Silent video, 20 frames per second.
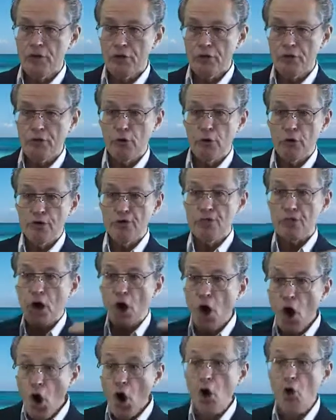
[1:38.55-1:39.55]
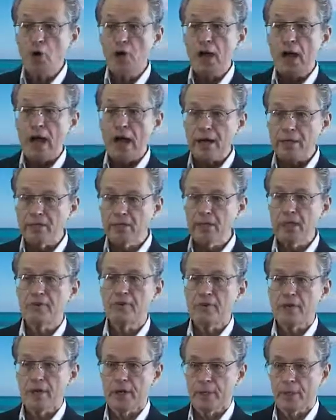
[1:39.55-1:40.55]
through its own
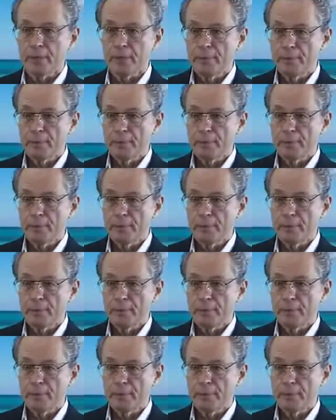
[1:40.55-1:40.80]
activity,